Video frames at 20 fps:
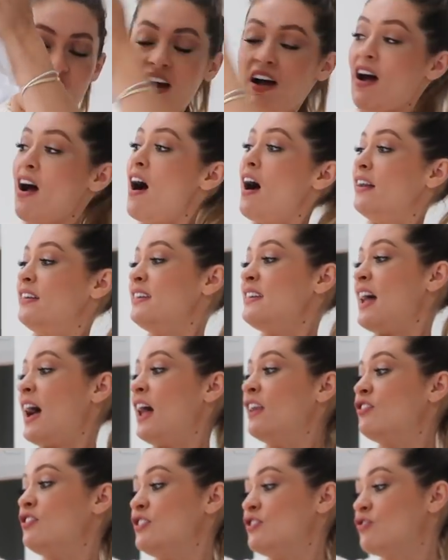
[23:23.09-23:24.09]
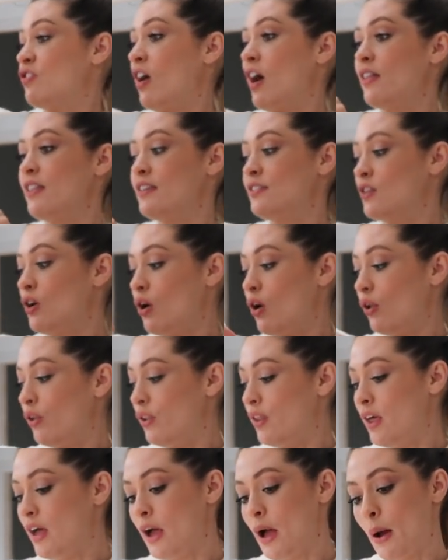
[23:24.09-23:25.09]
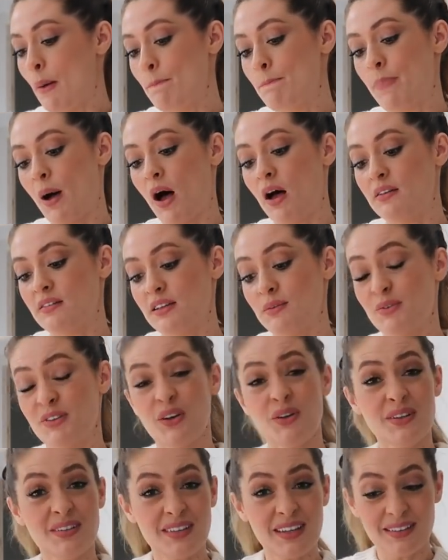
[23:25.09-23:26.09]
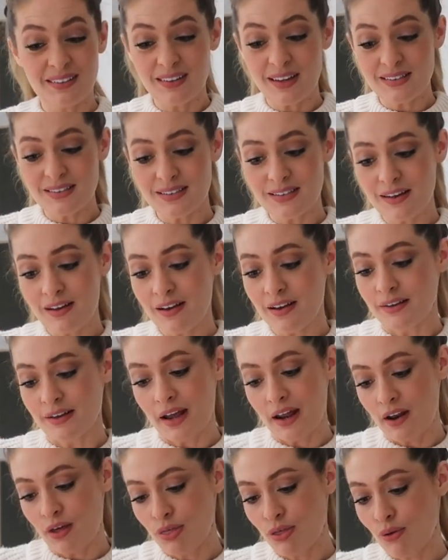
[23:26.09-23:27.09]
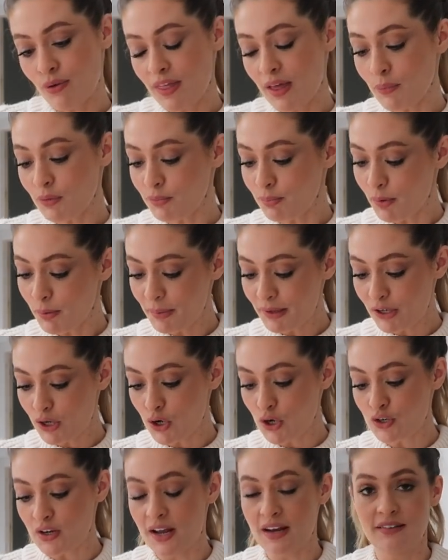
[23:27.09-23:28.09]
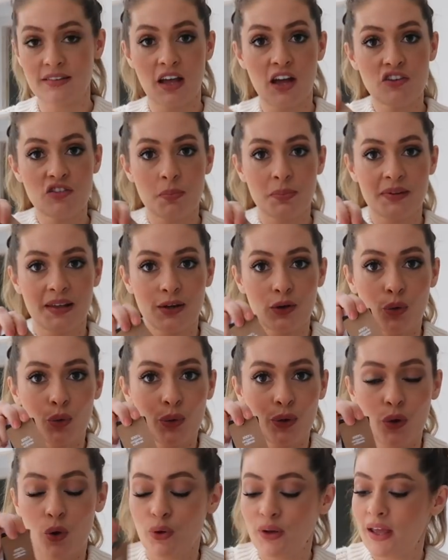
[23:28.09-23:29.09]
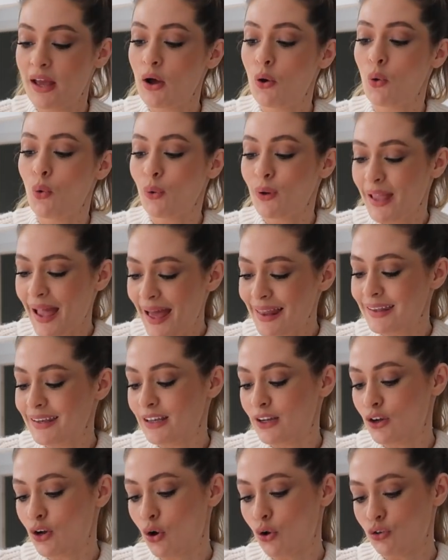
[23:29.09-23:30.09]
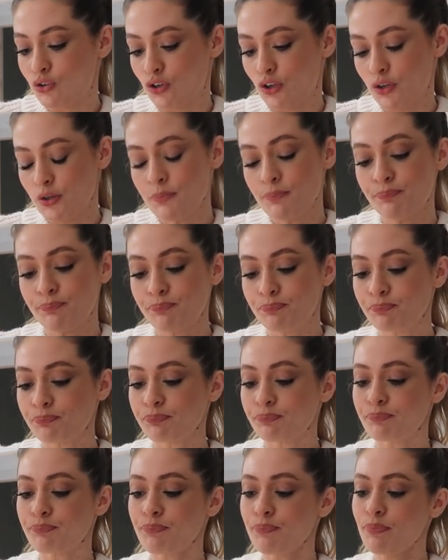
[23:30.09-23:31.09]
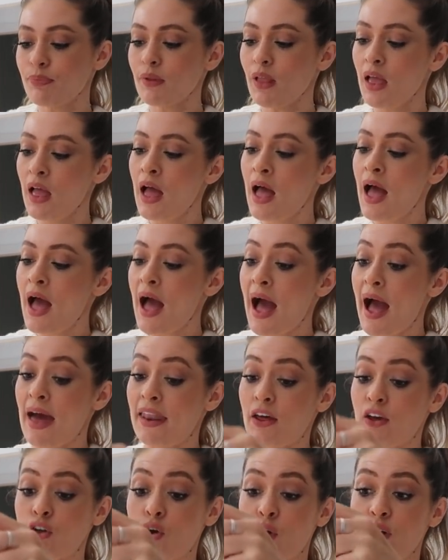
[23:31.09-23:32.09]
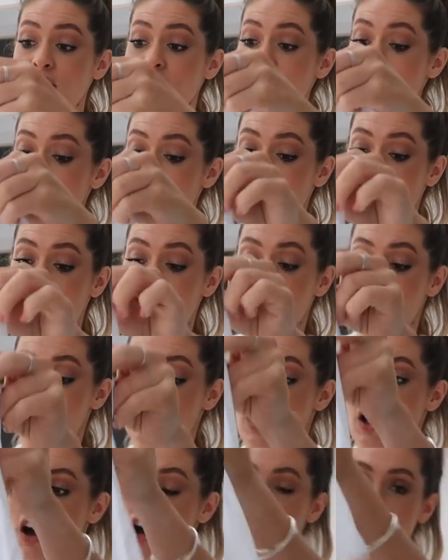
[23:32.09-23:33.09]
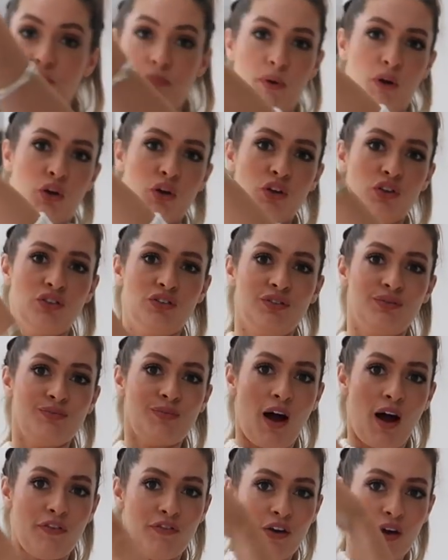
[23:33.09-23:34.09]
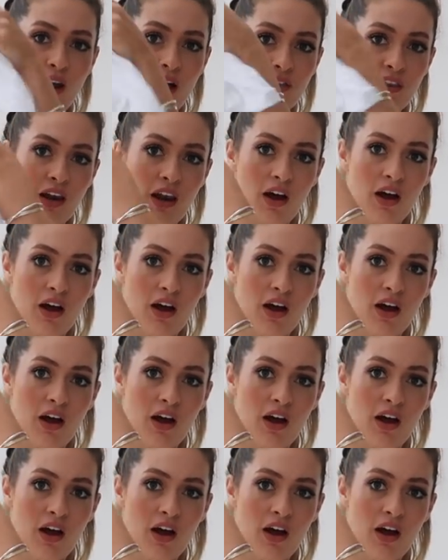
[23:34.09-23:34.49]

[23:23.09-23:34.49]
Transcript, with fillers: I didn't actually try this on, but it was only six ninety-nine, and I thought that was blooming good, and it's one hundred percent organ organic cotton, and I got it in a size large because I feel like the